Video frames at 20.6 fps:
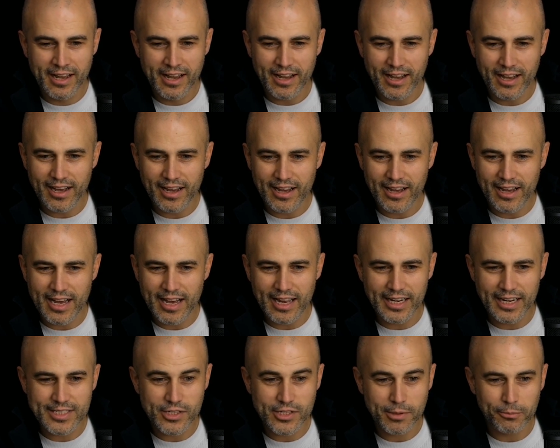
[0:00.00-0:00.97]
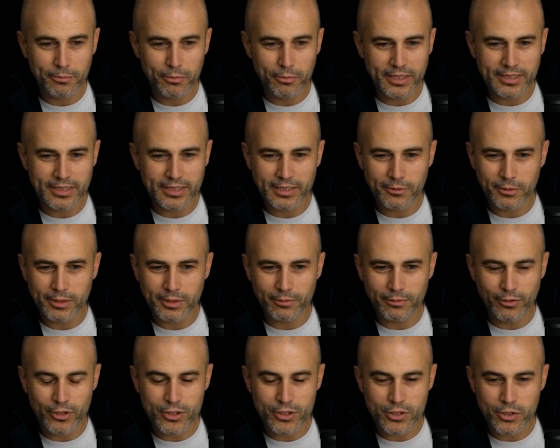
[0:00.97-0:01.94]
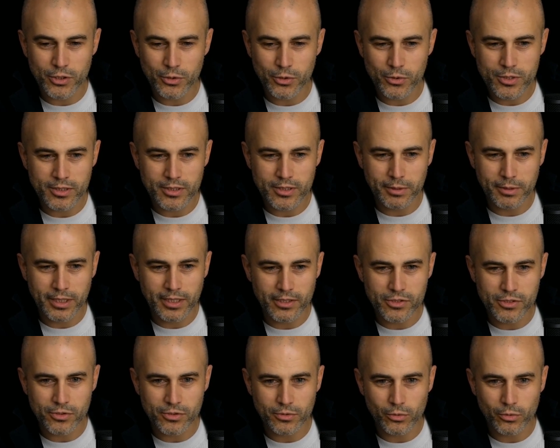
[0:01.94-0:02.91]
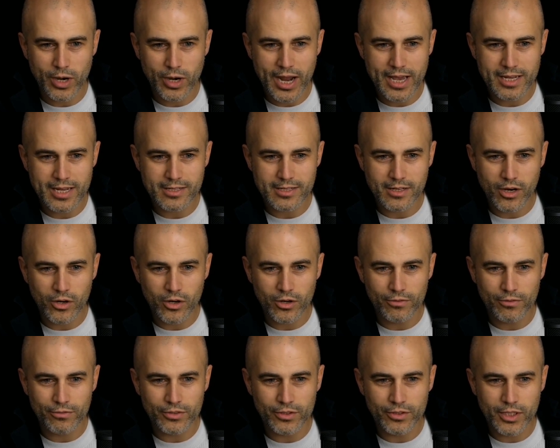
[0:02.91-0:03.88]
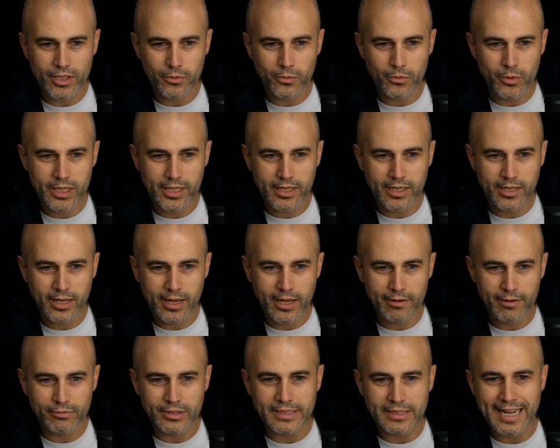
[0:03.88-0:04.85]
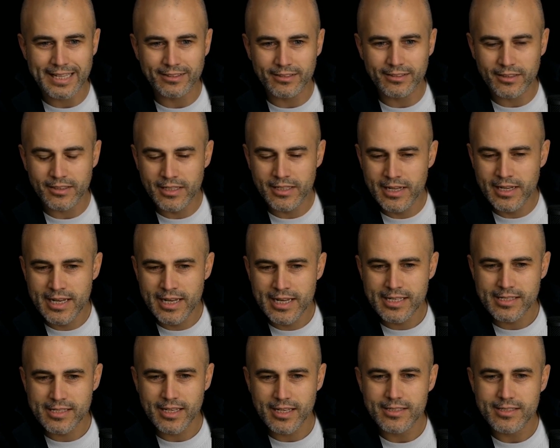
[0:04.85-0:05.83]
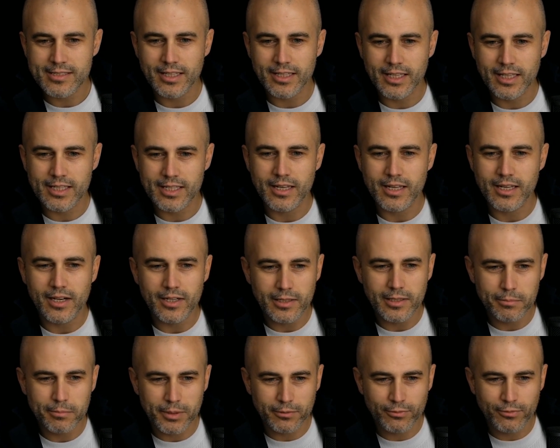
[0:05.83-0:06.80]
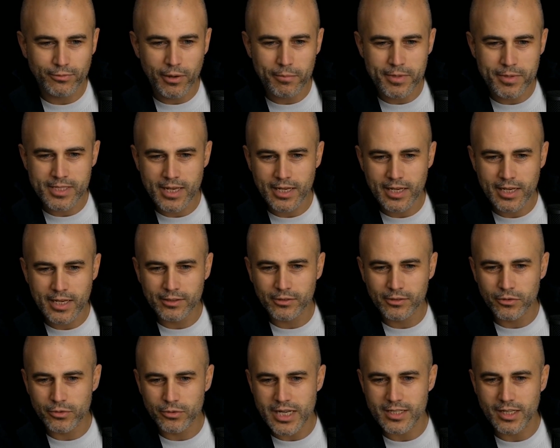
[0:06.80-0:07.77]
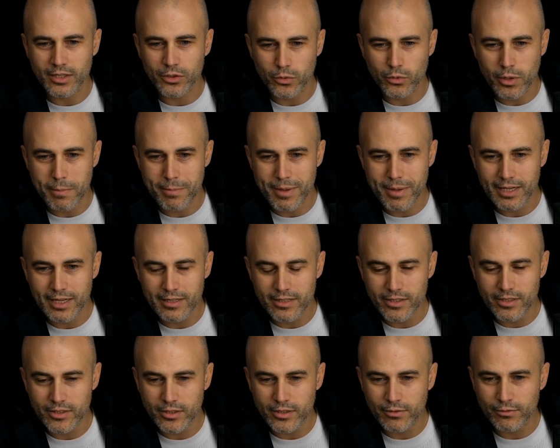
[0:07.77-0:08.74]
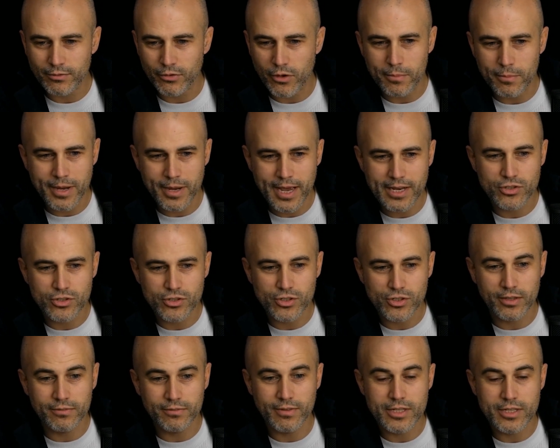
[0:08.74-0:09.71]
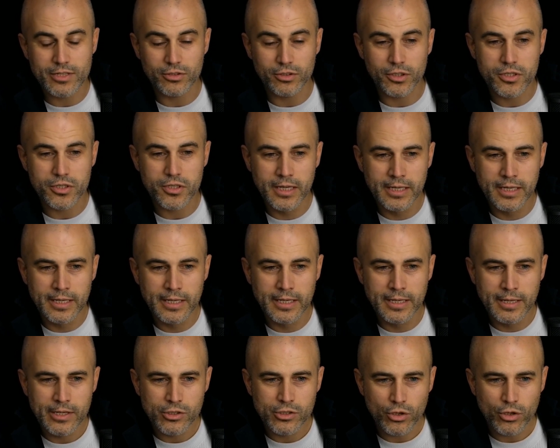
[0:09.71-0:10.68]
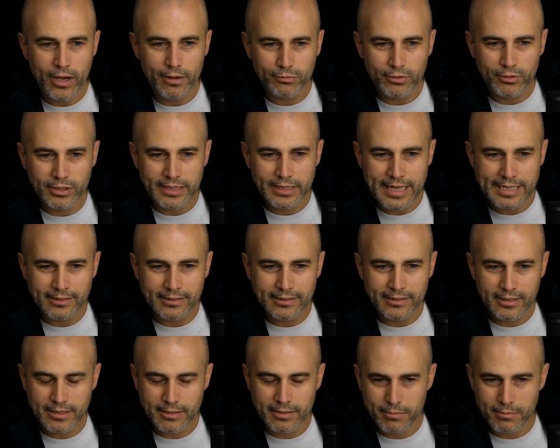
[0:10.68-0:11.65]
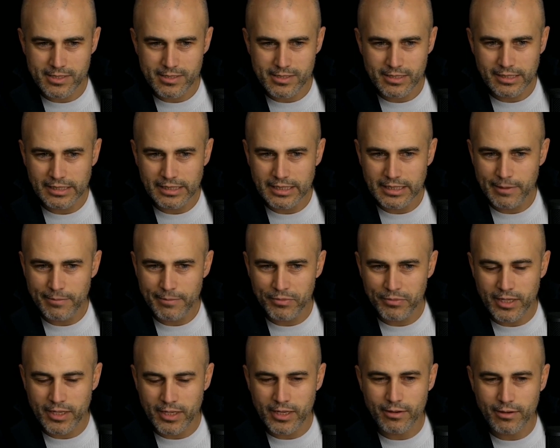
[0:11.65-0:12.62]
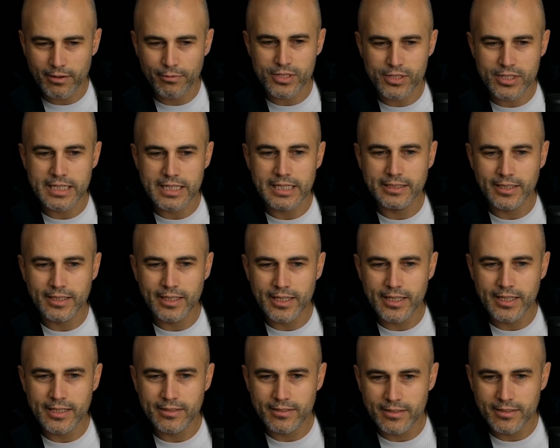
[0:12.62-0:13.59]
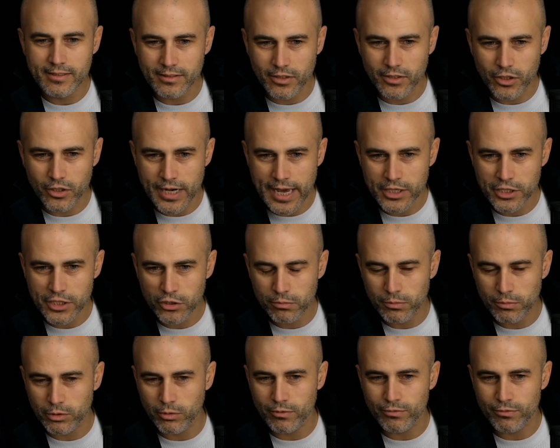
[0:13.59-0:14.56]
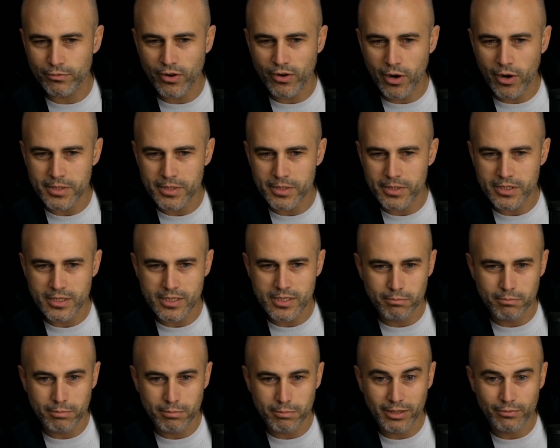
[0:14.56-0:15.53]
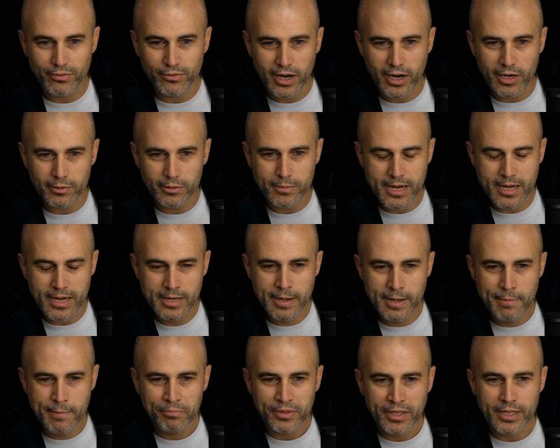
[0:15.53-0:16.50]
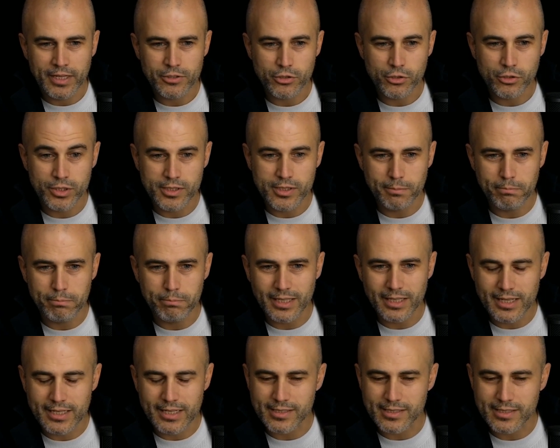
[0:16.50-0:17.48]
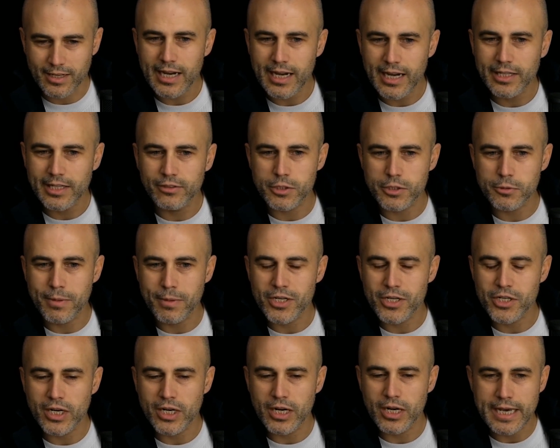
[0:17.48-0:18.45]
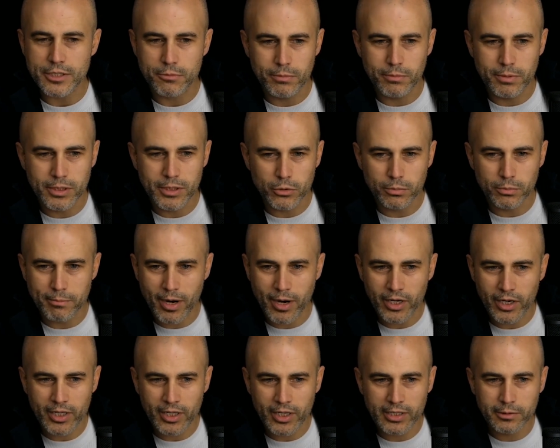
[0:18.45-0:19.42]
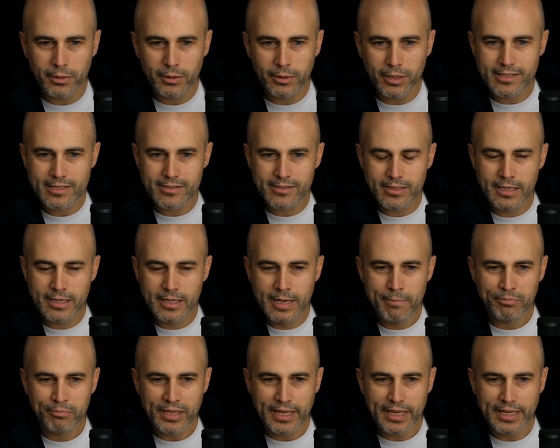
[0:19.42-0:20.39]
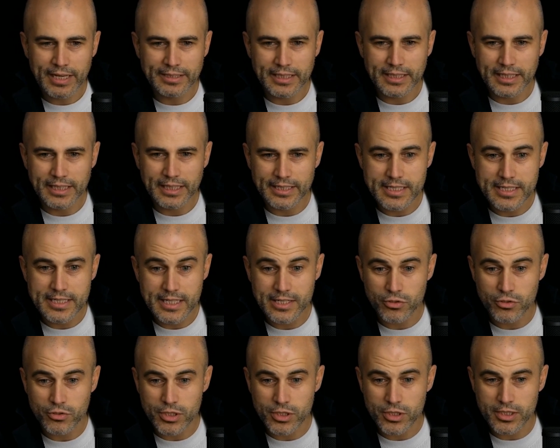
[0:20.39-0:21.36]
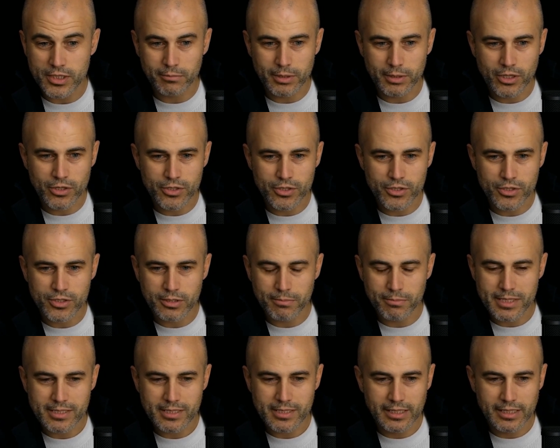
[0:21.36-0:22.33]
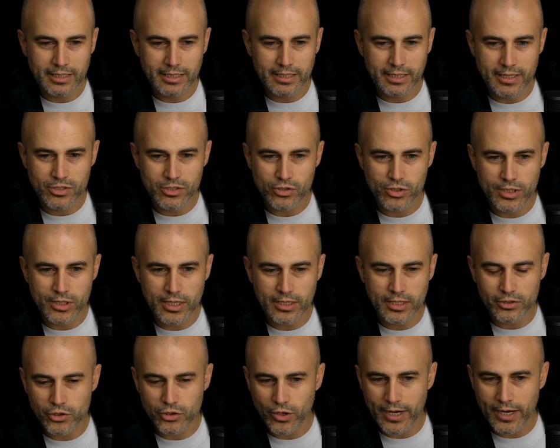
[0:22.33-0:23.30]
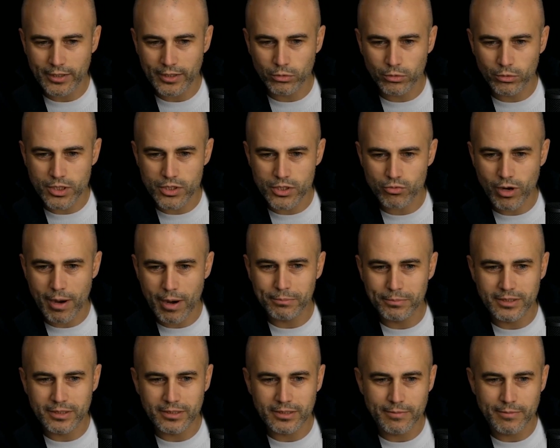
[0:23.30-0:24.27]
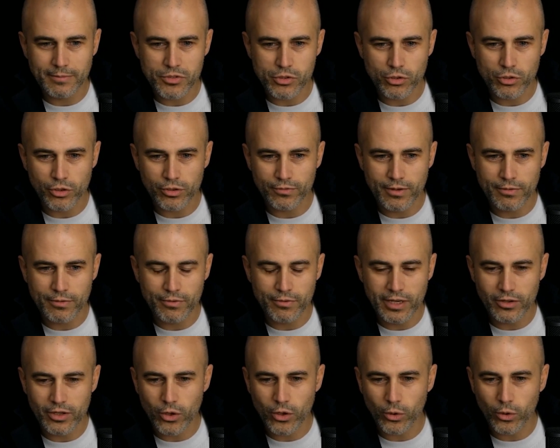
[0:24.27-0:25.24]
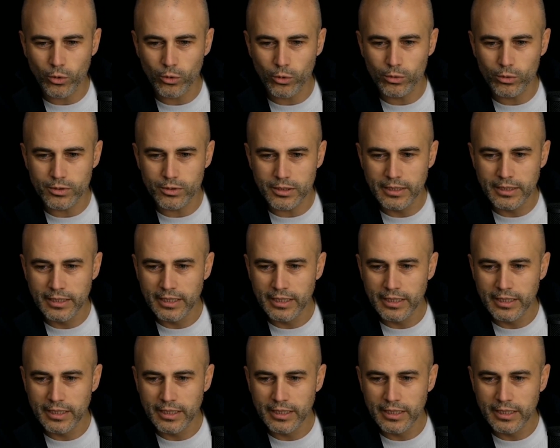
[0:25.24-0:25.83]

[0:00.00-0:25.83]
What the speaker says: Let's jump right in with the first news, the biggest raise of the week, FTNet, sales tech startup in the pharma sector, raising 3 million from angel investors. So FTNet basically facilitate the connection between pharmacies and big pharma. So it's a kind of a specialized B2B marketplace. And this is interesting because basically they're trying to disrupt sort of a very old